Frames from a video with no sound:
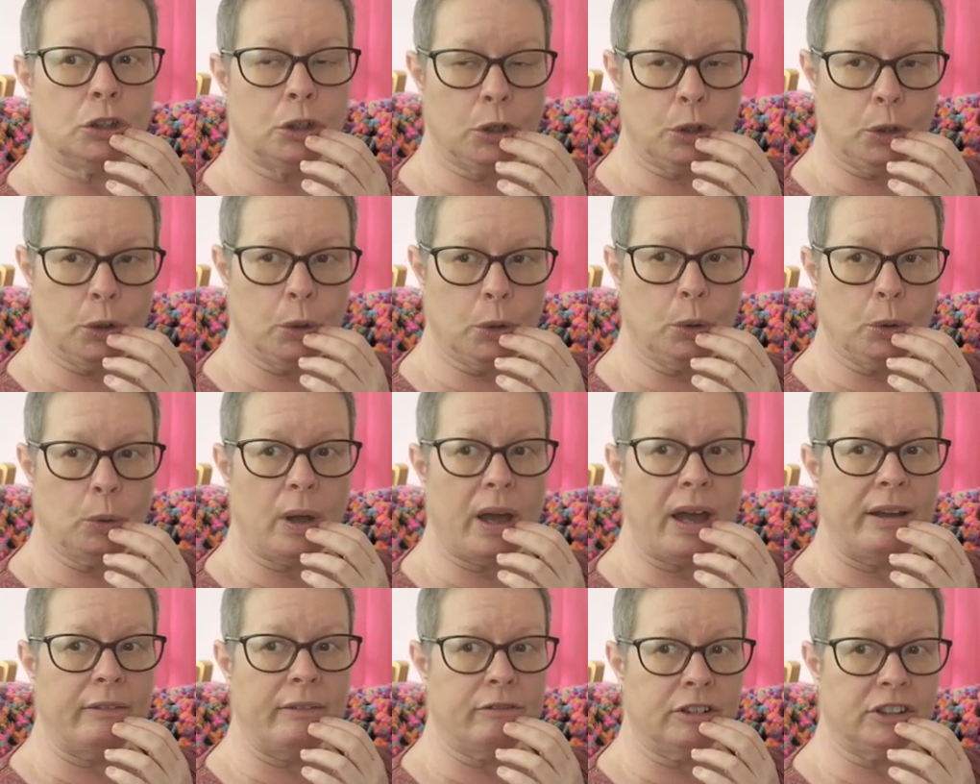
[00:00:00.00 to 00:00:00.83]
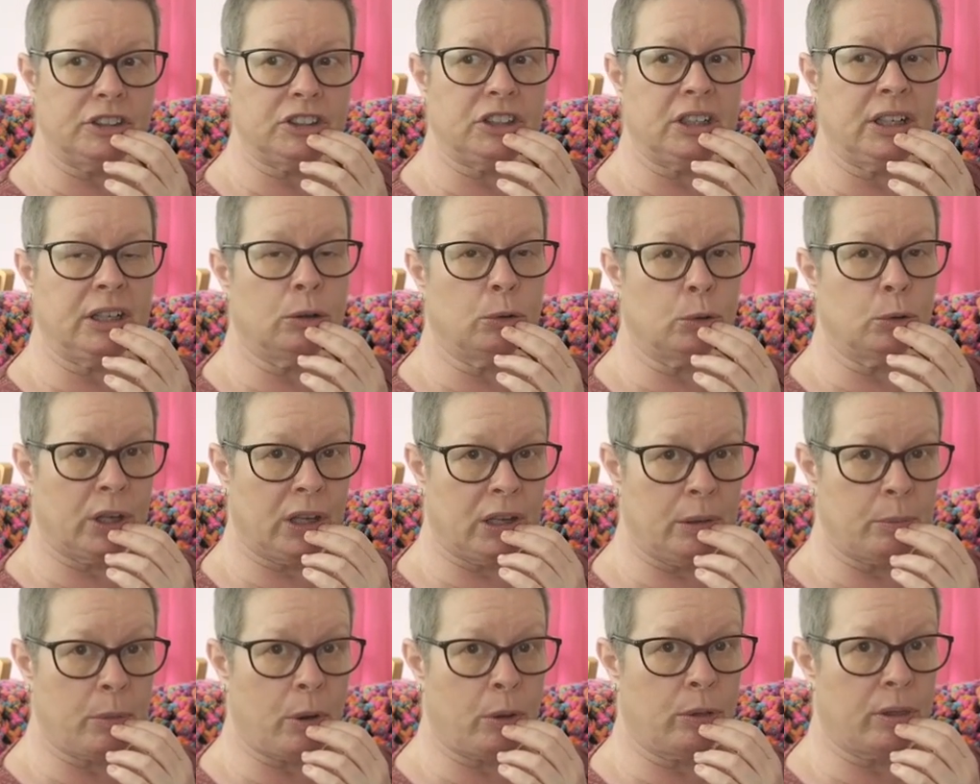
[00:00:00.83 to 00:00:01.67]
to every single
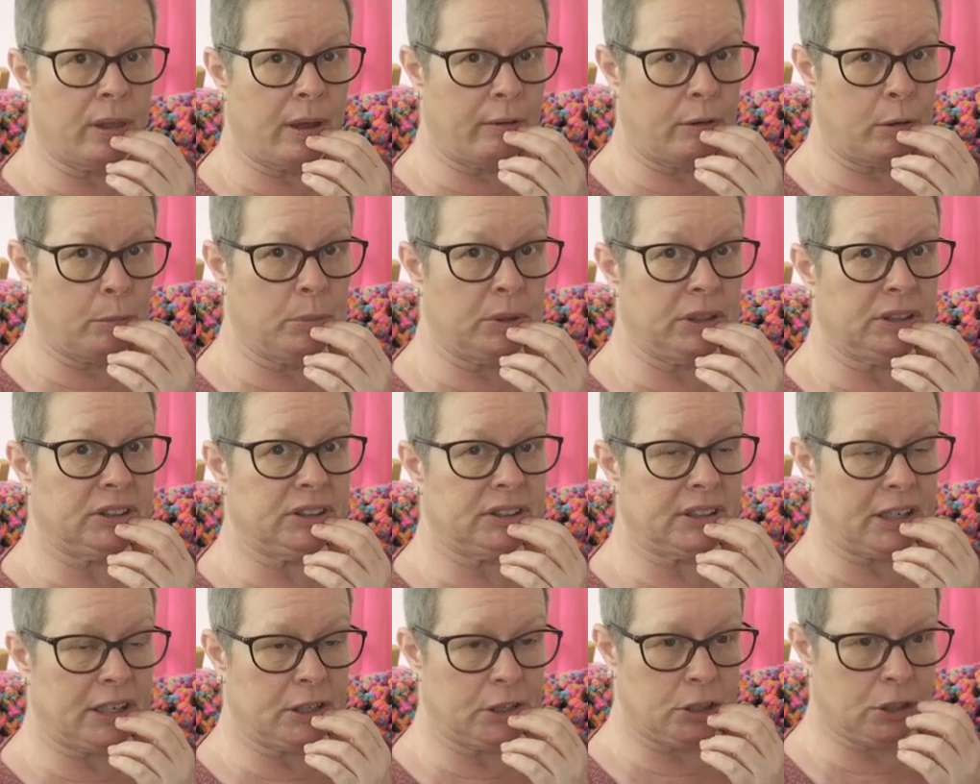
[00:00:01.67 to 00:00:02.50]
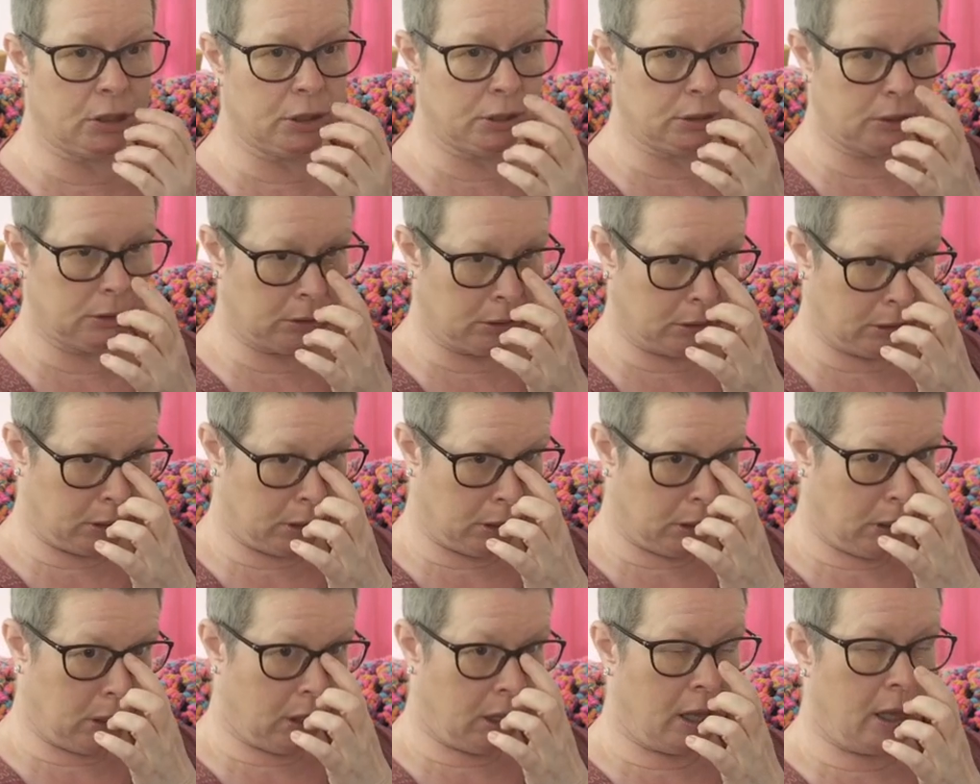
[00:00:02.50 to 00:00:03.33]
chemotherapy session.
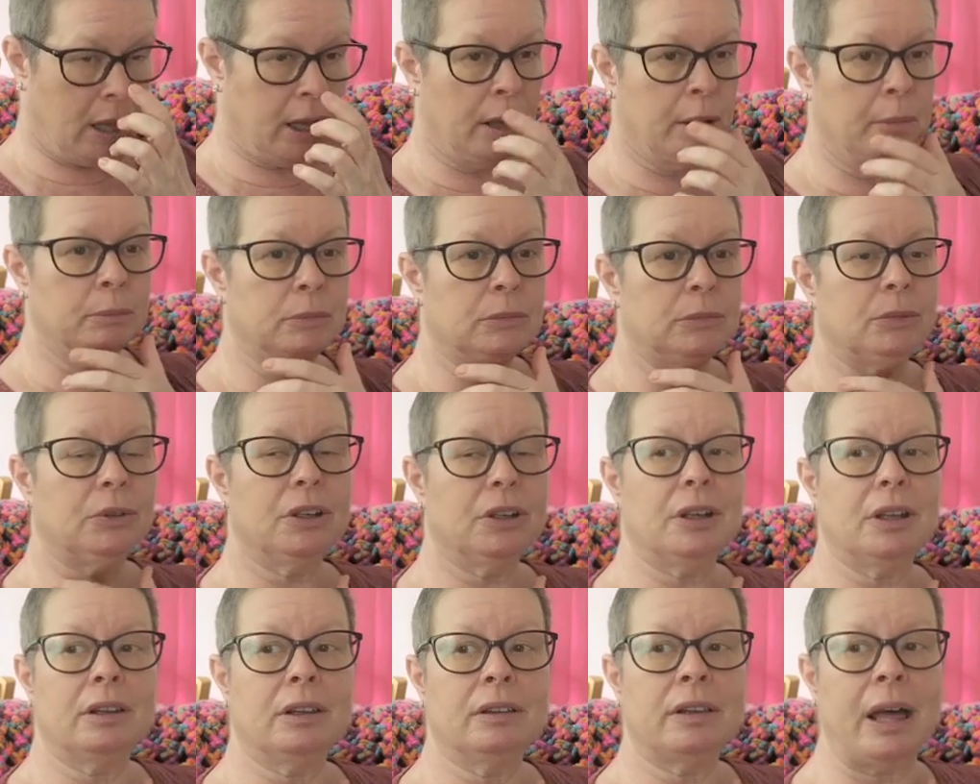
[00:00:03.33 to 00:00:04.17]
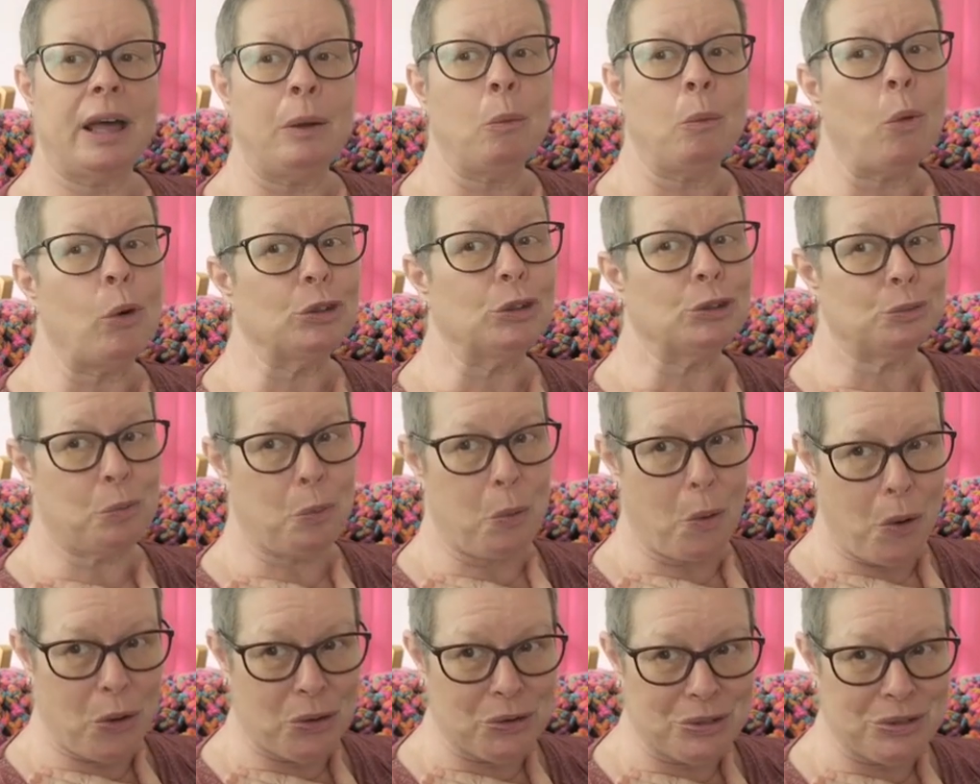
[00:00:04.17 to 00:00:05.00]
Um, there was
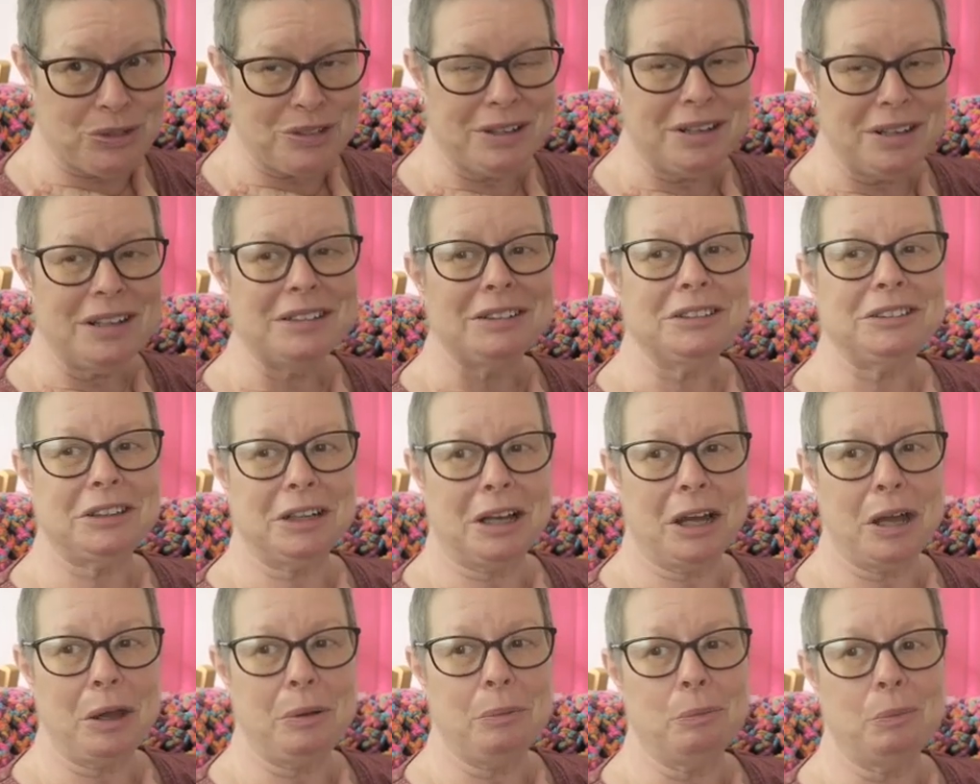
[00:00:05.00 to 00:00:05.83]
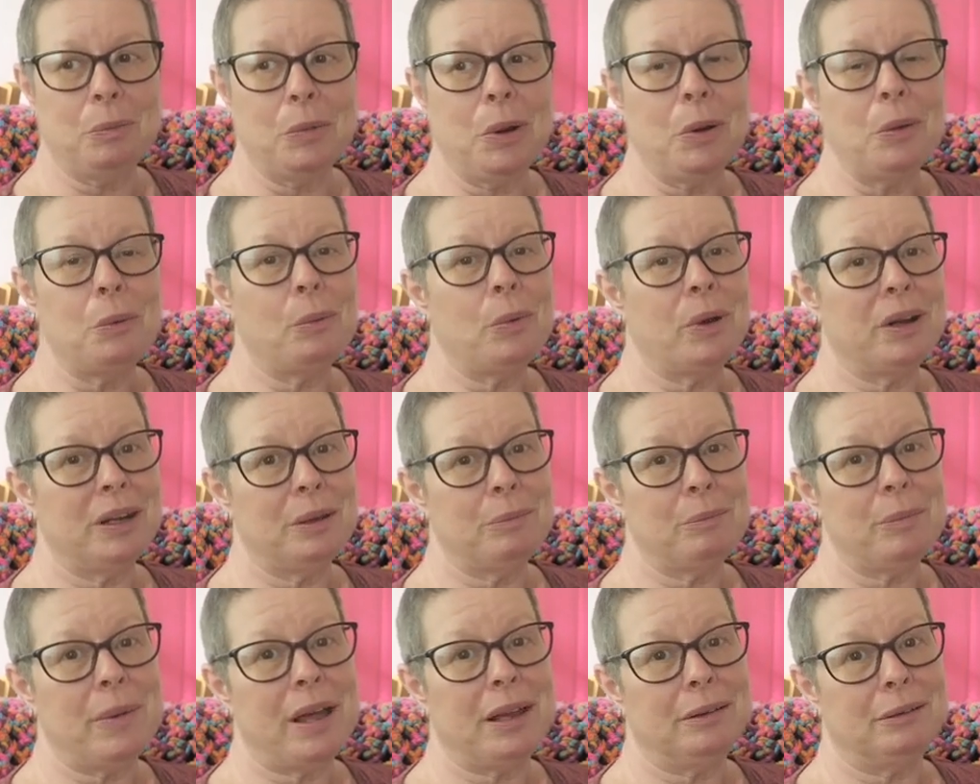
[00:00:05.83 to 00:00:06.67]
one time when
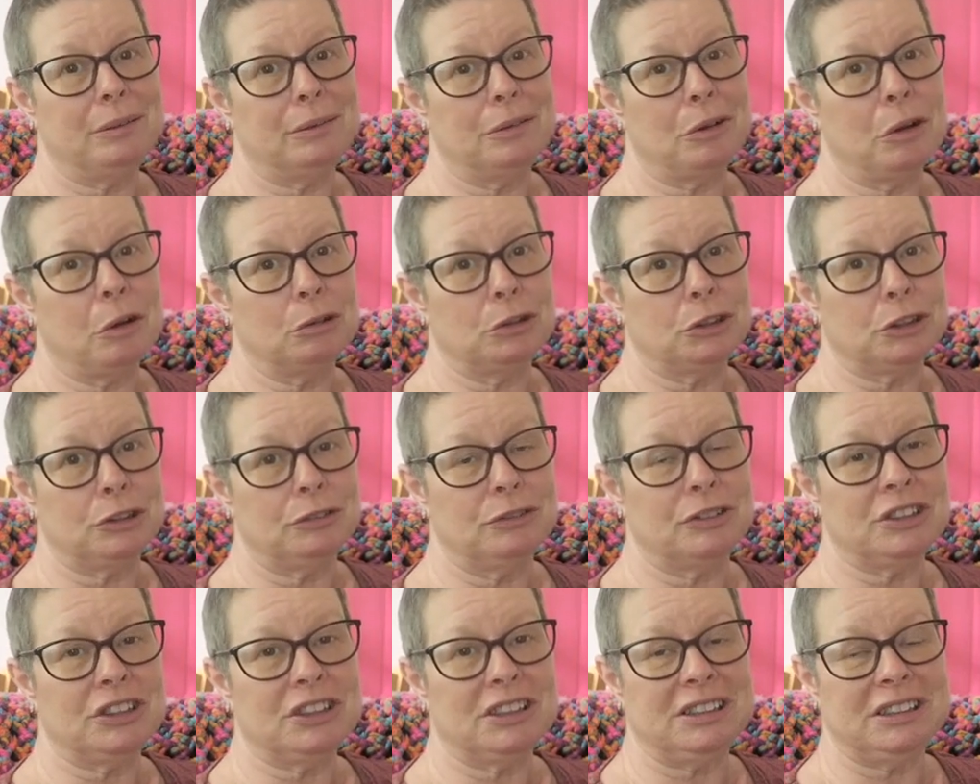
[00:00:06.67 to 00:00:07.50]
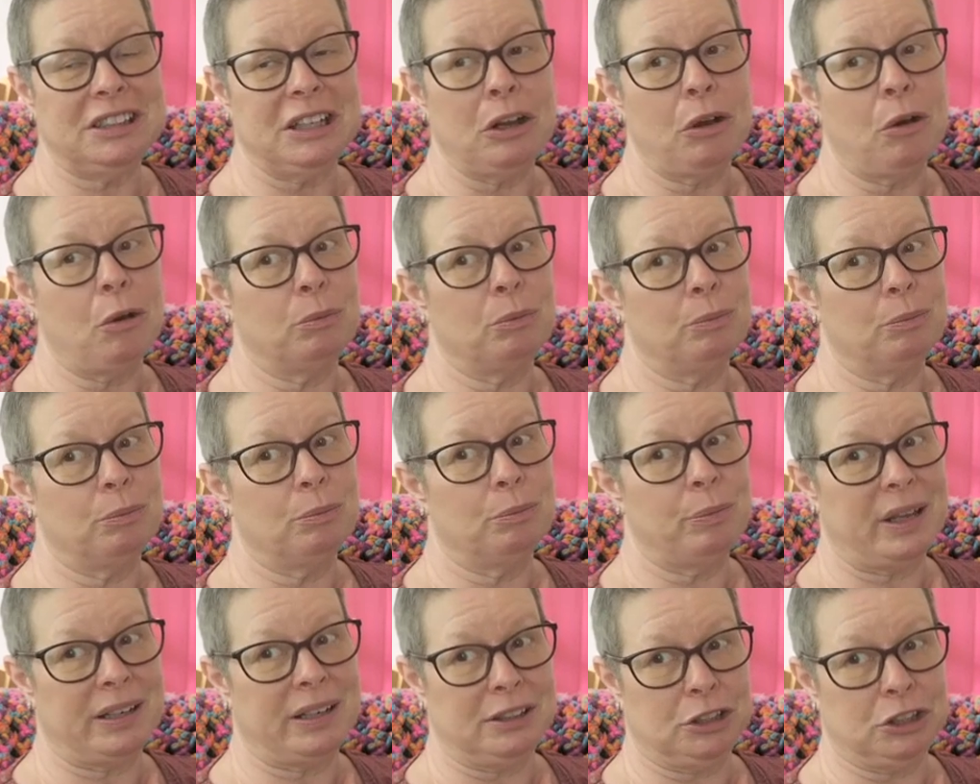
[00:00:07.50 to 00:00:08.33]
it meant lots of sitting on
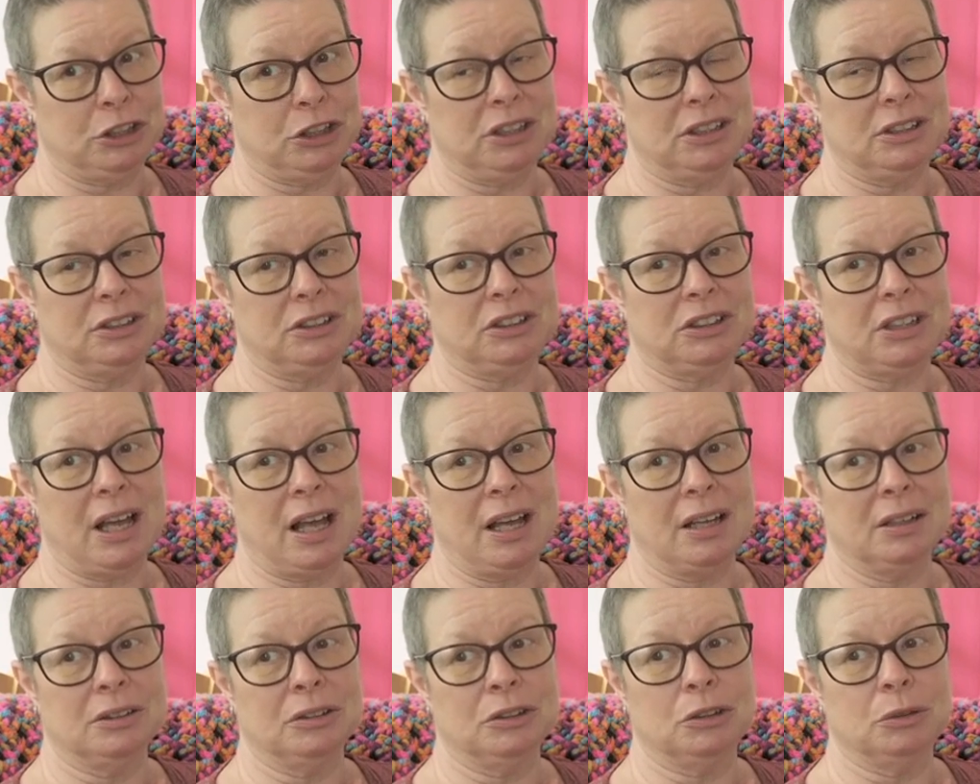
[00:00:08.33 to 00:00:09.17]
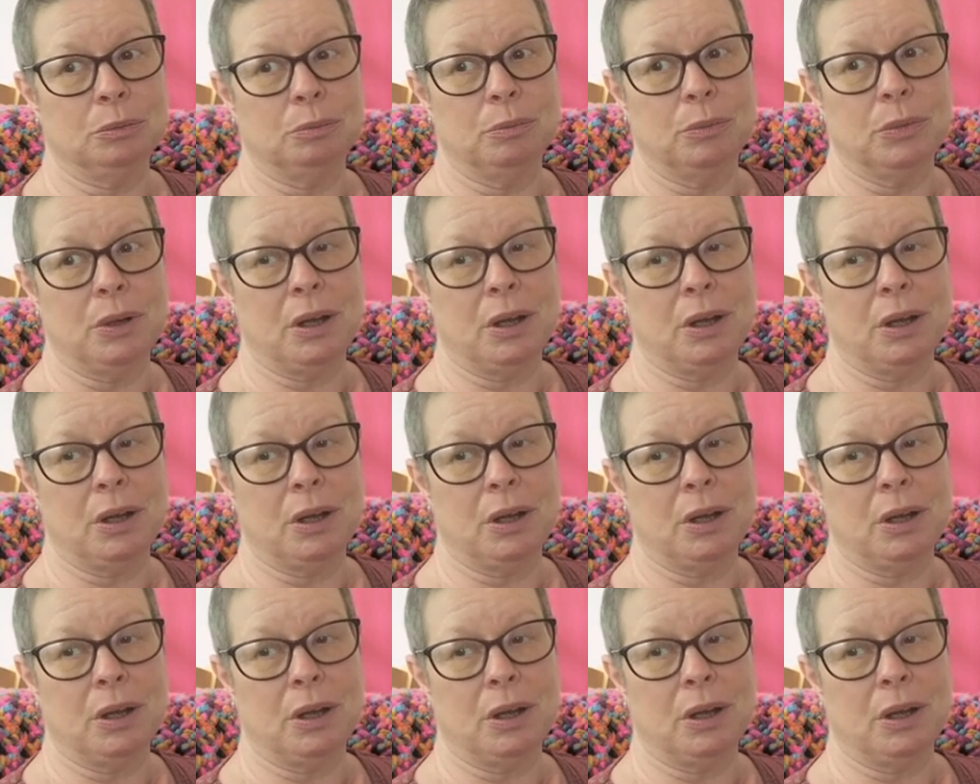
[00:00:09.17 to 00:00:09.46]
benches and